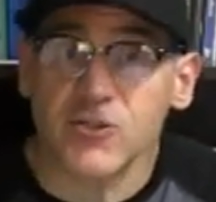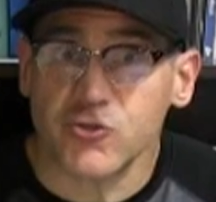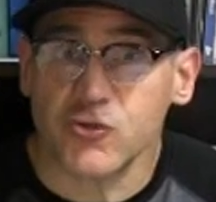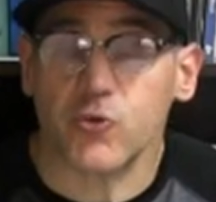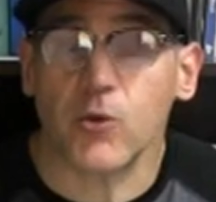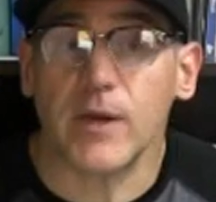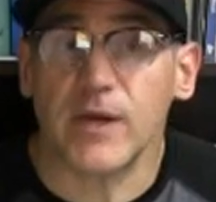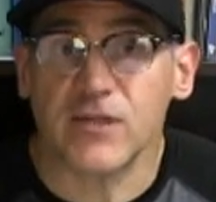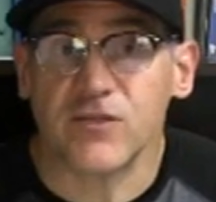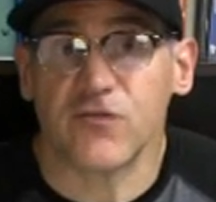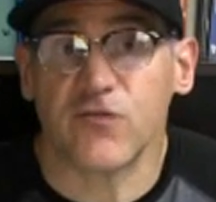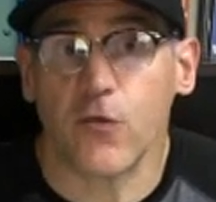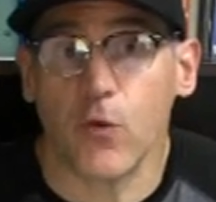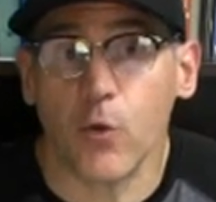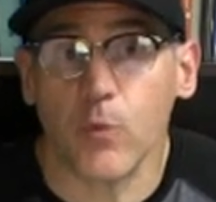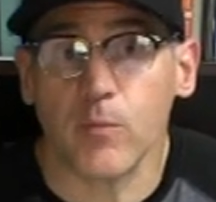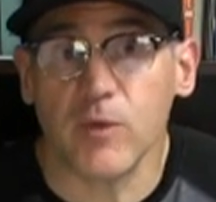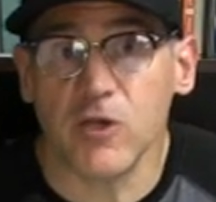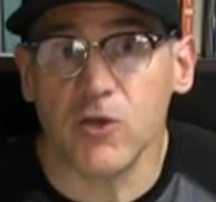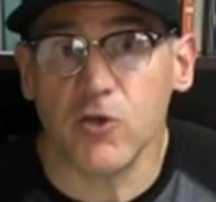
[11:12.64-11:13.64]

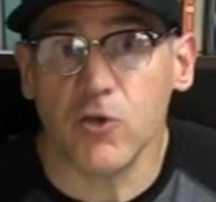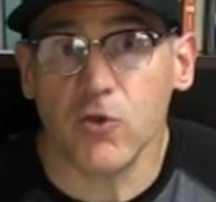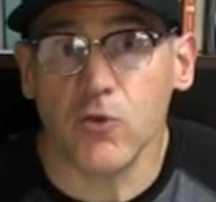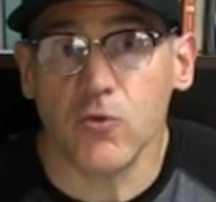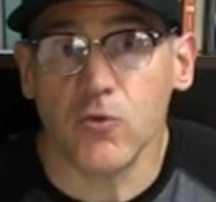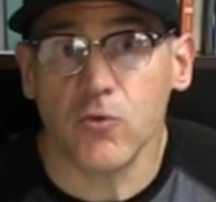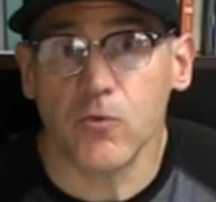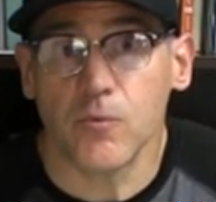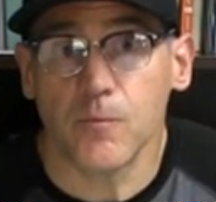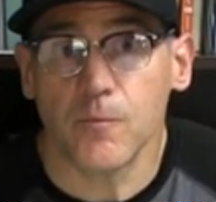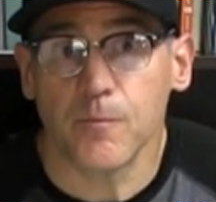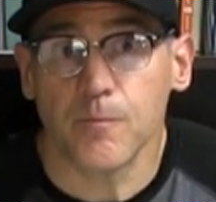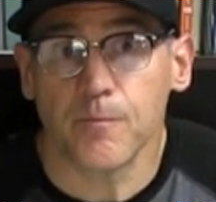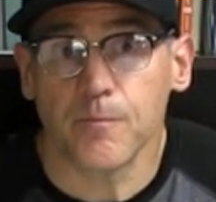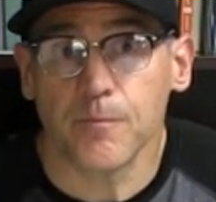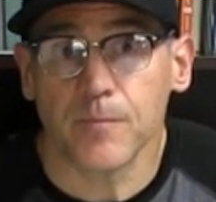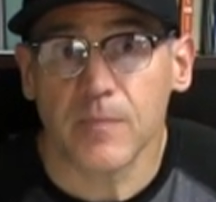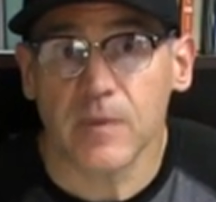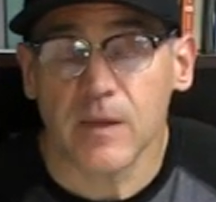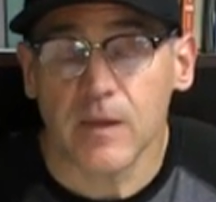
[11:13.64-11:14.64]
transforming you
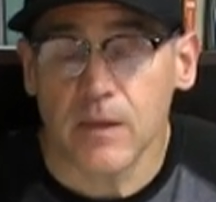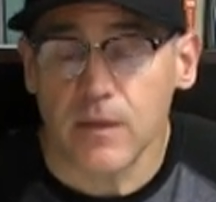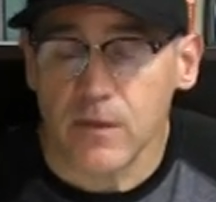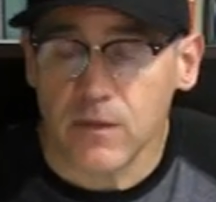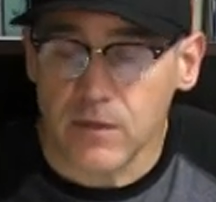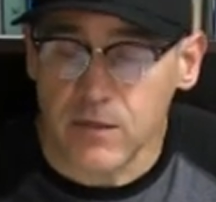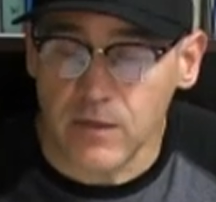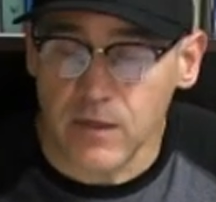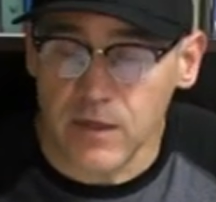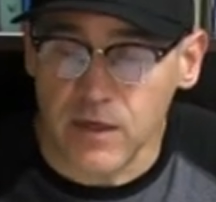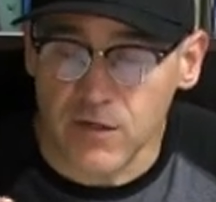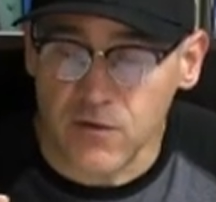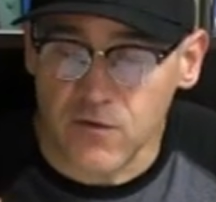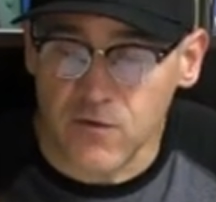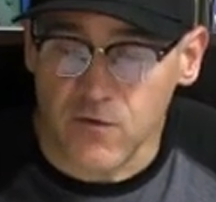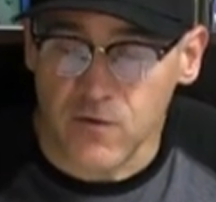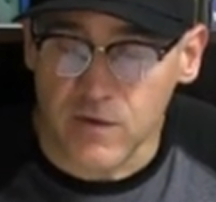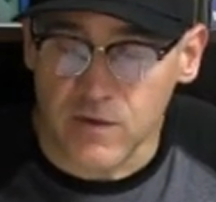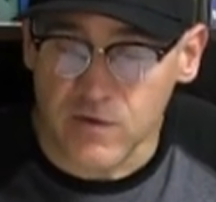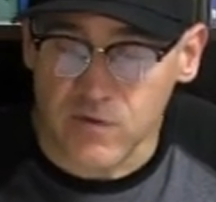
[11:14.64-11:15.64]

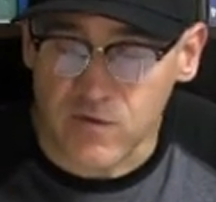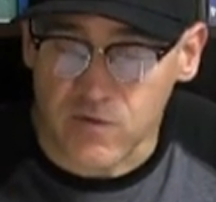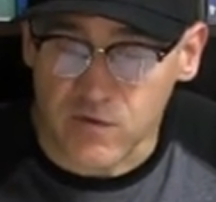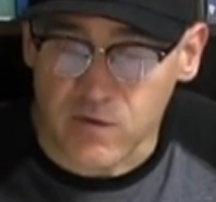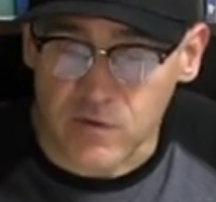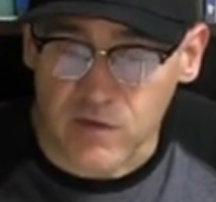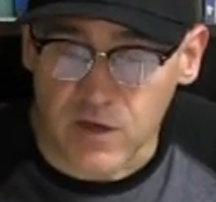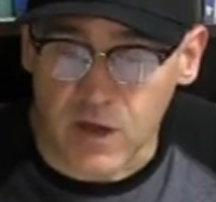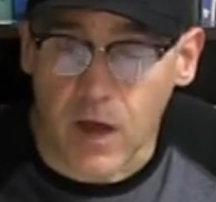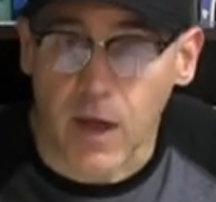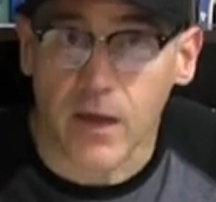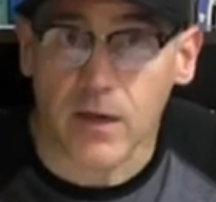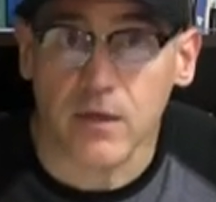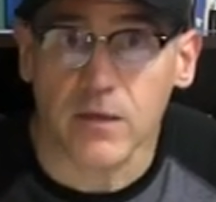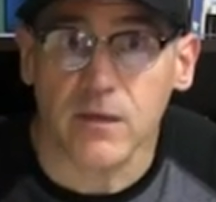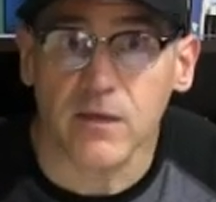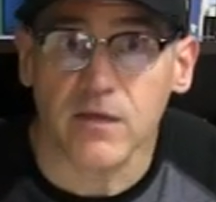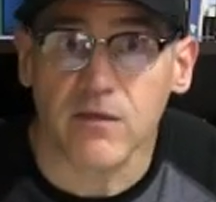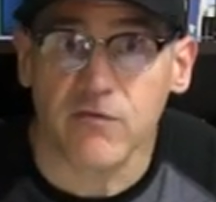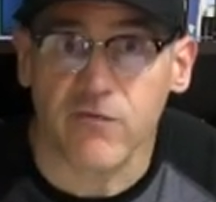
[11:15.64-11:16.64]
into these
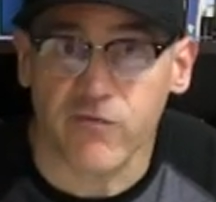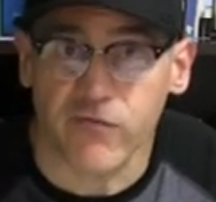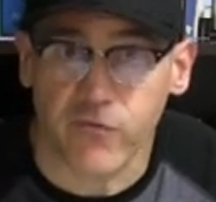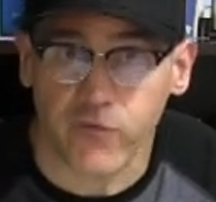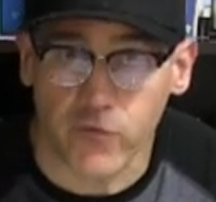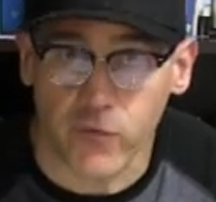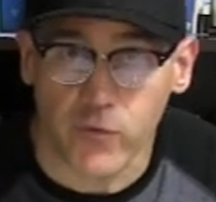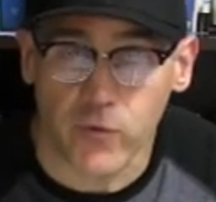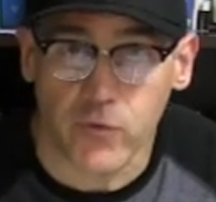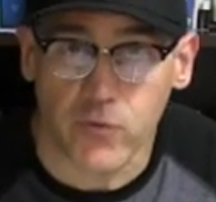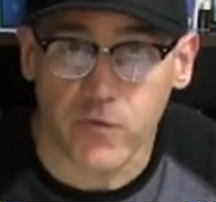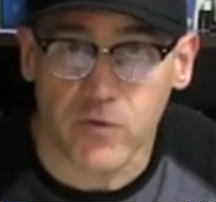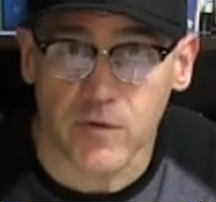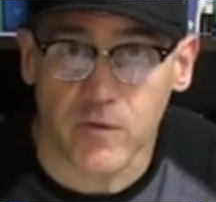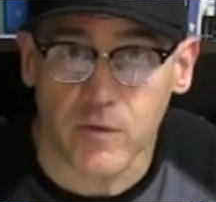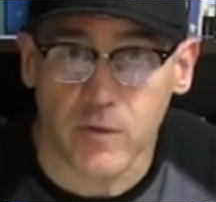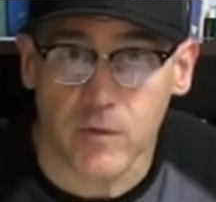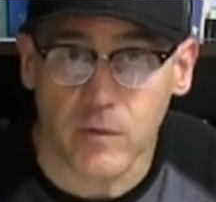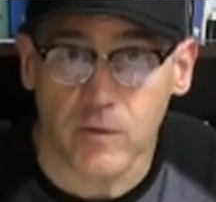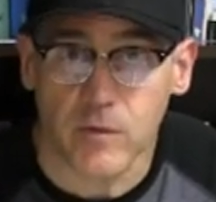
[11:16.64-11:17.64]
godly fruit
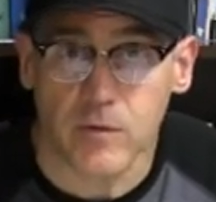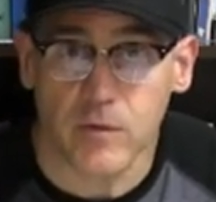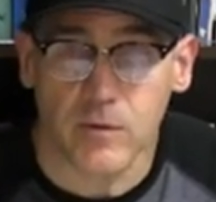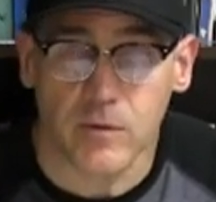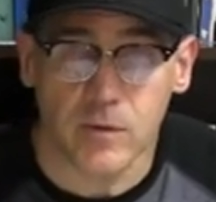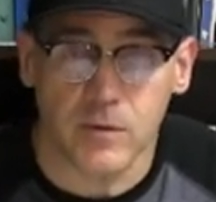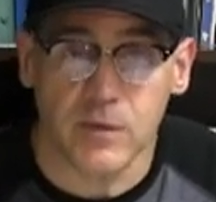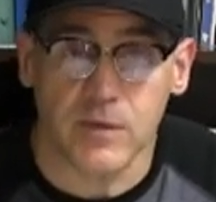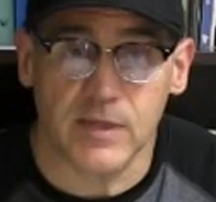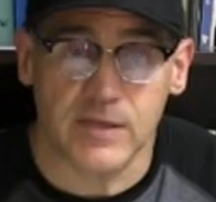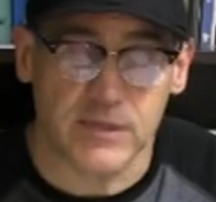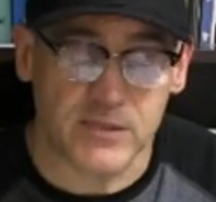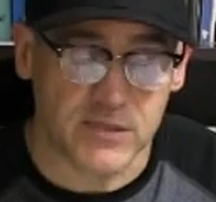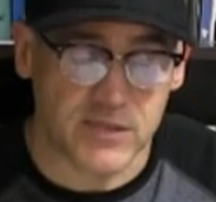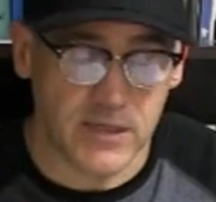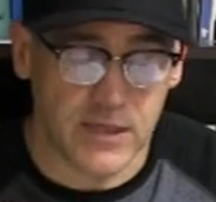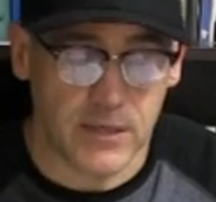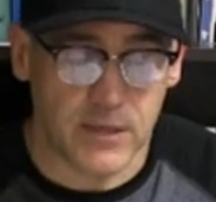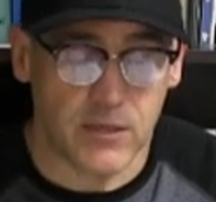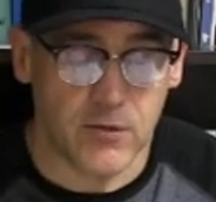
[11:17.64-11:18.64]
that's
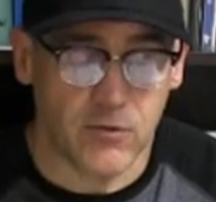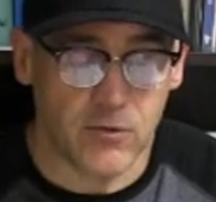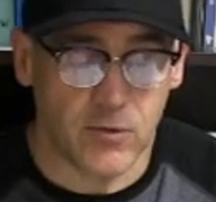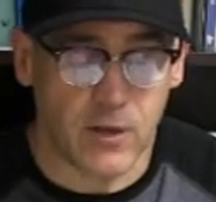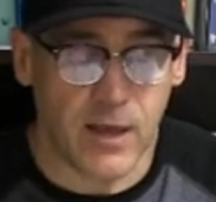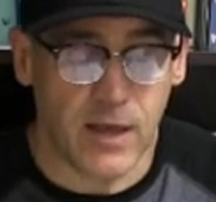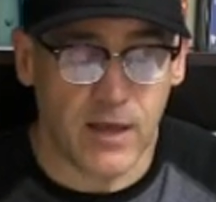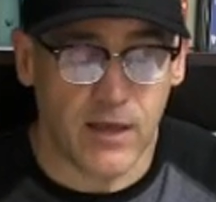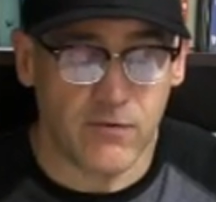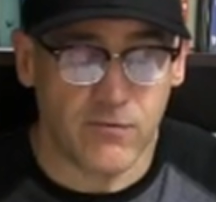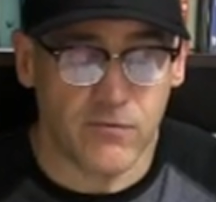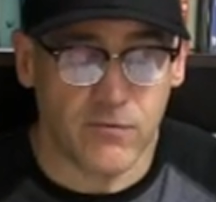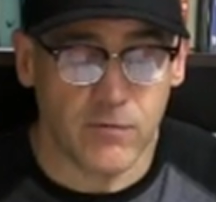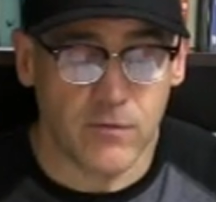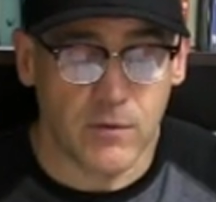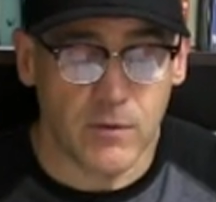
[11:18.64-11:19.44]
seen in your life?